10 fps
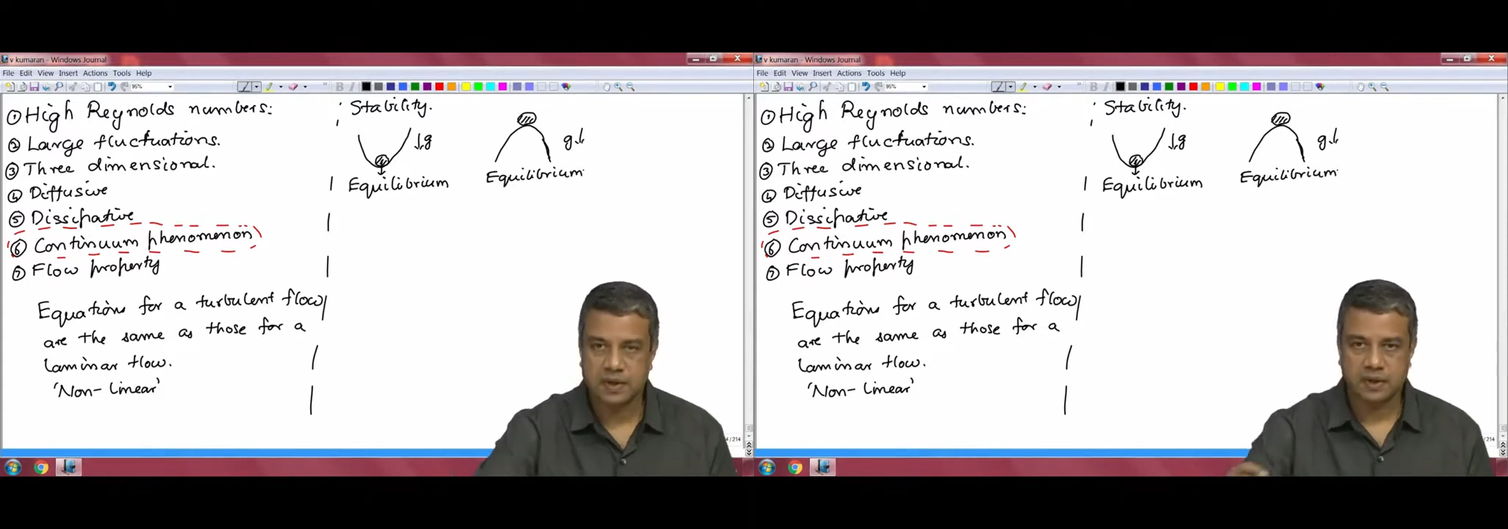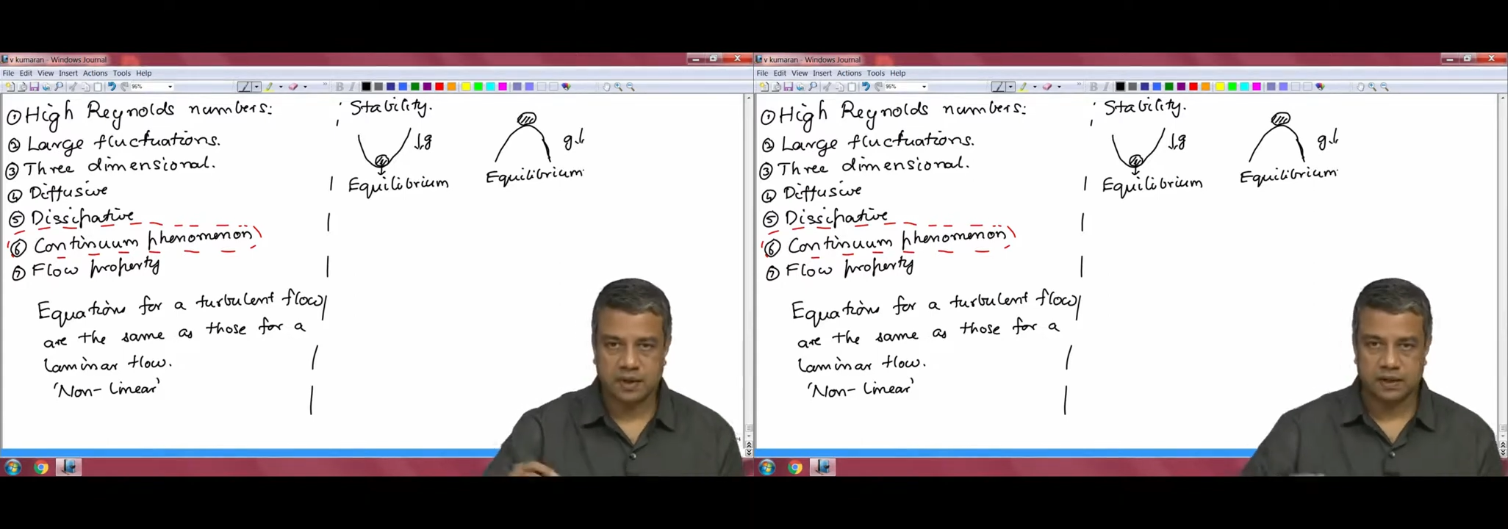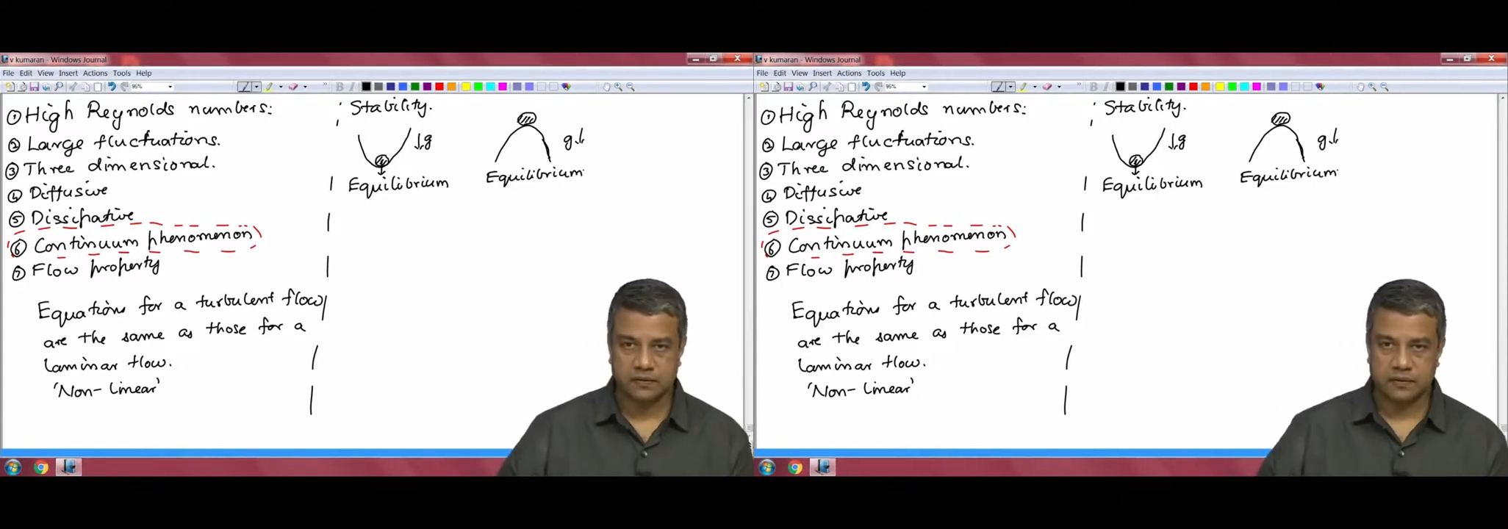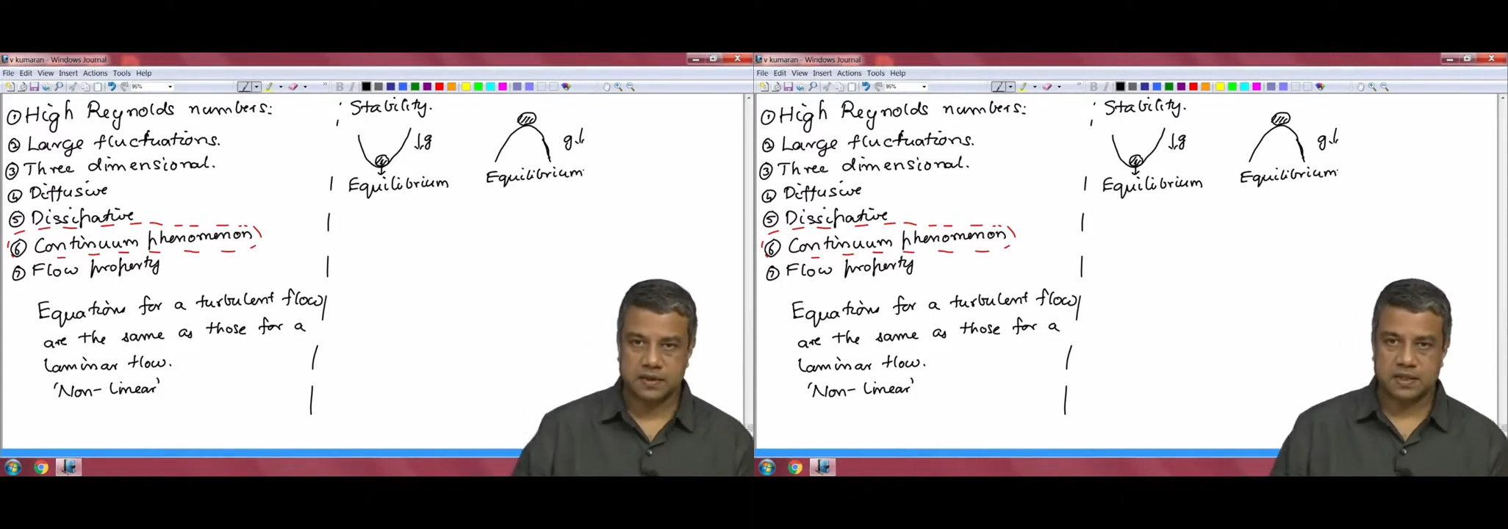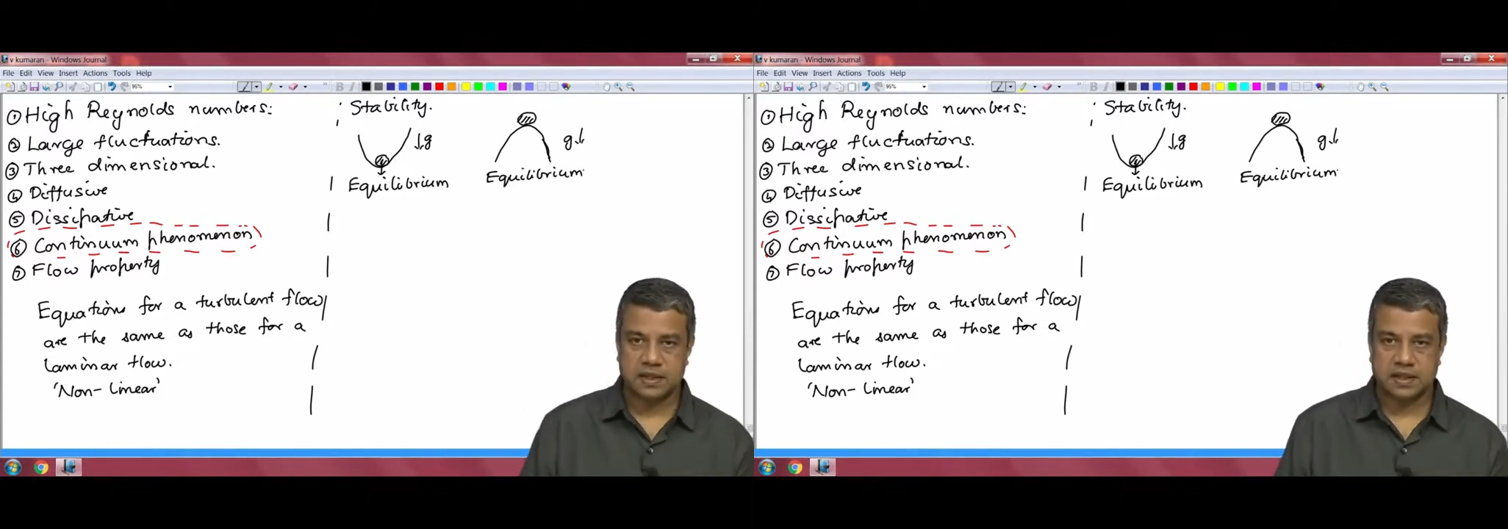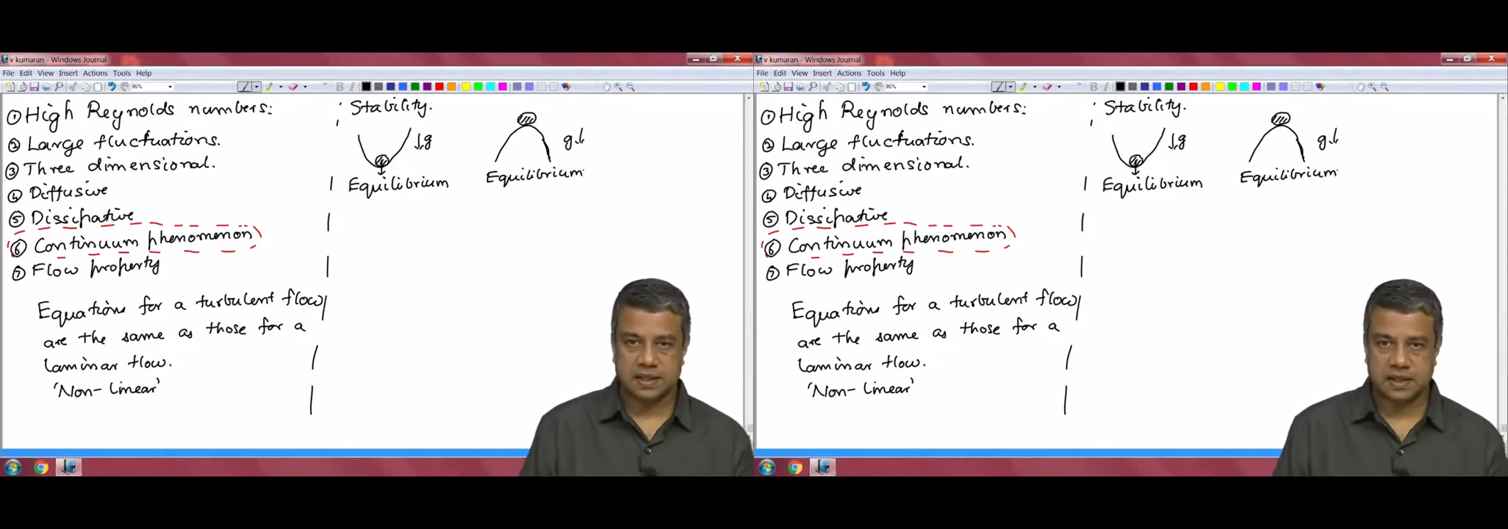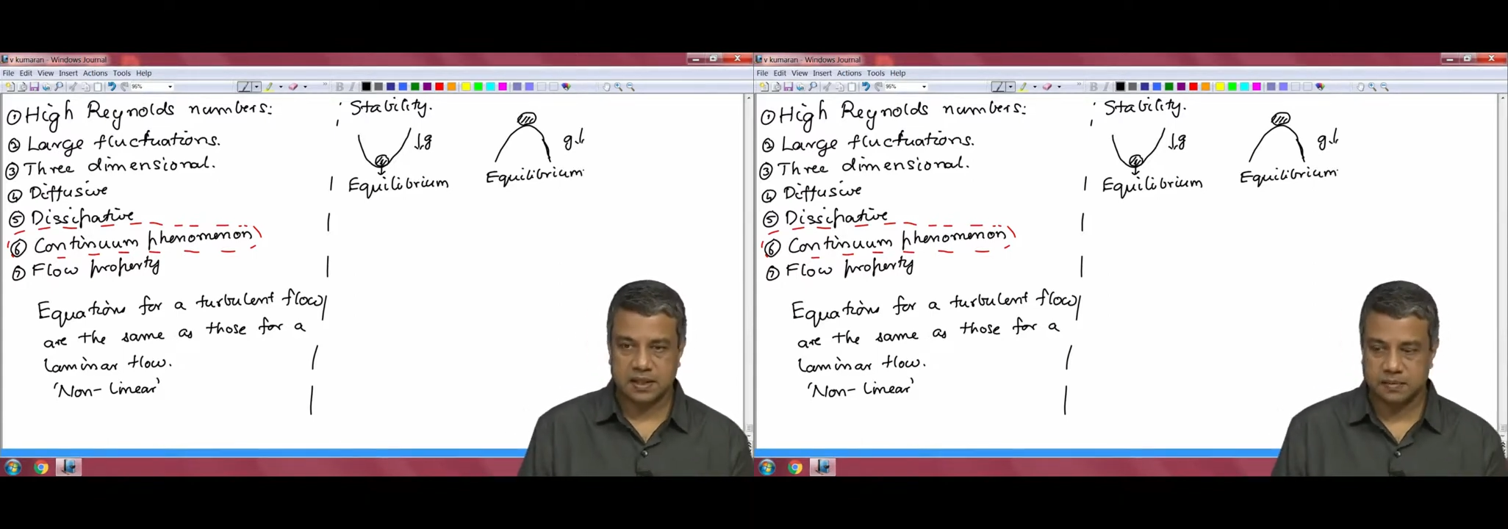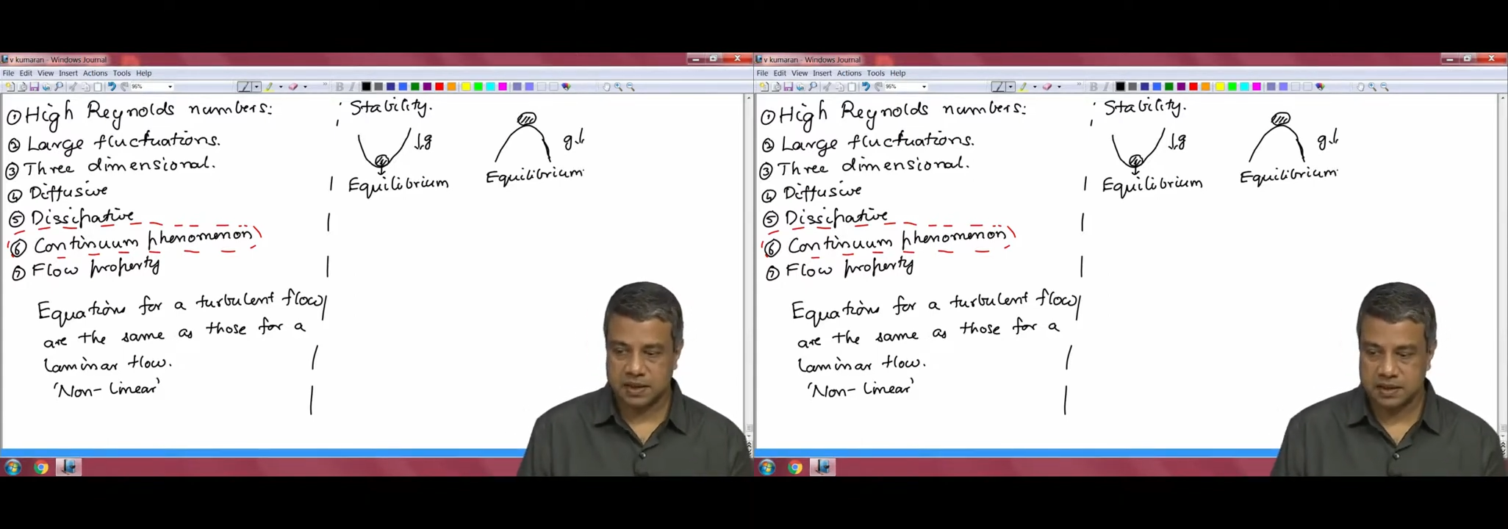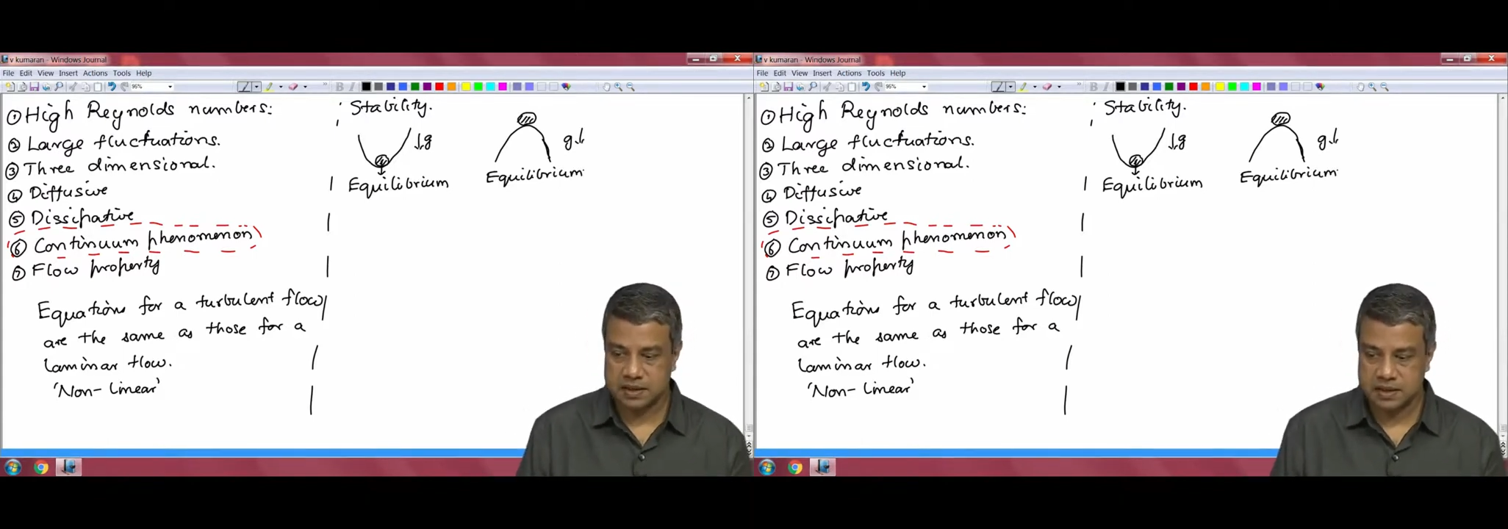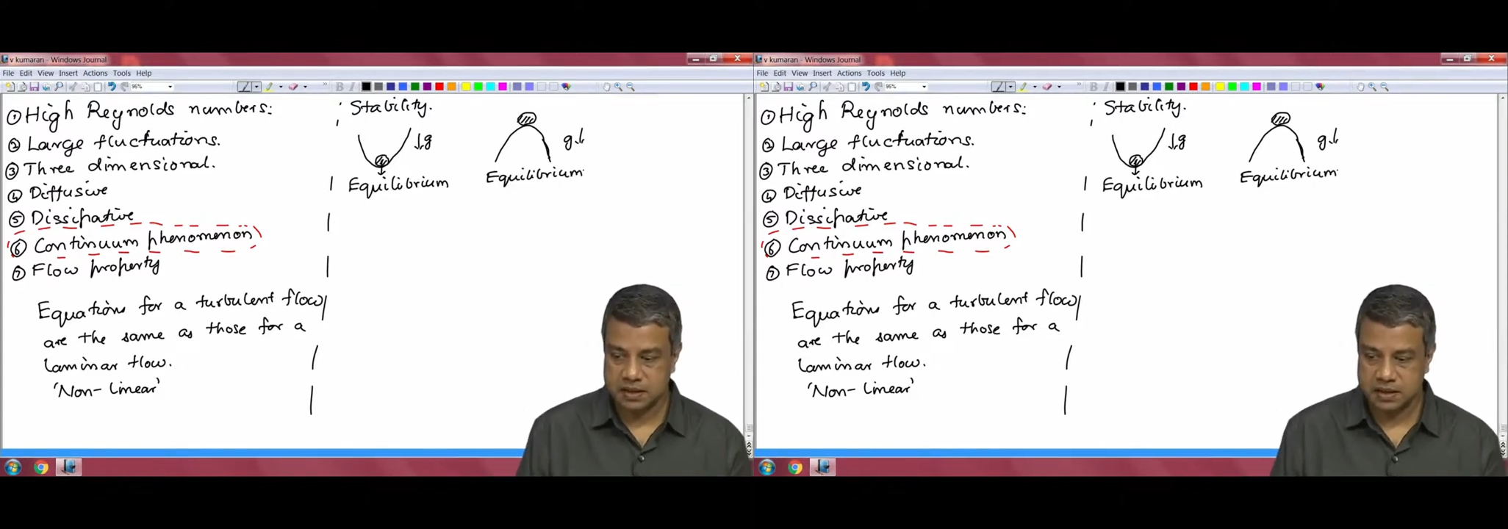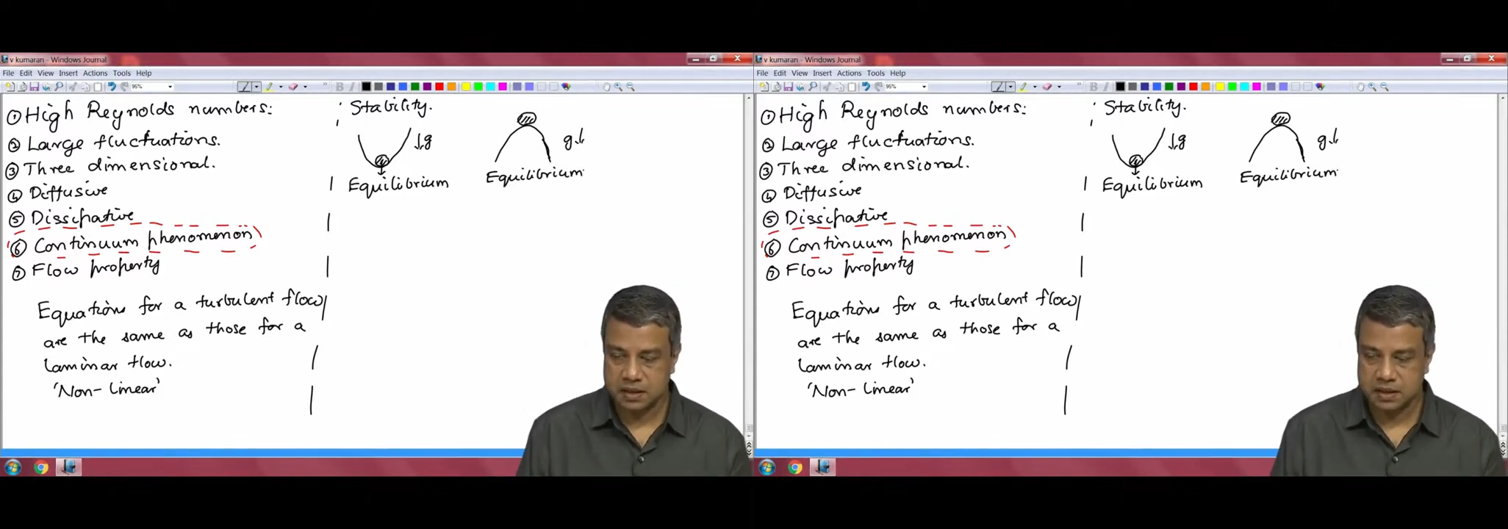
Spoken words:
Okay, the forces are exactly balanced.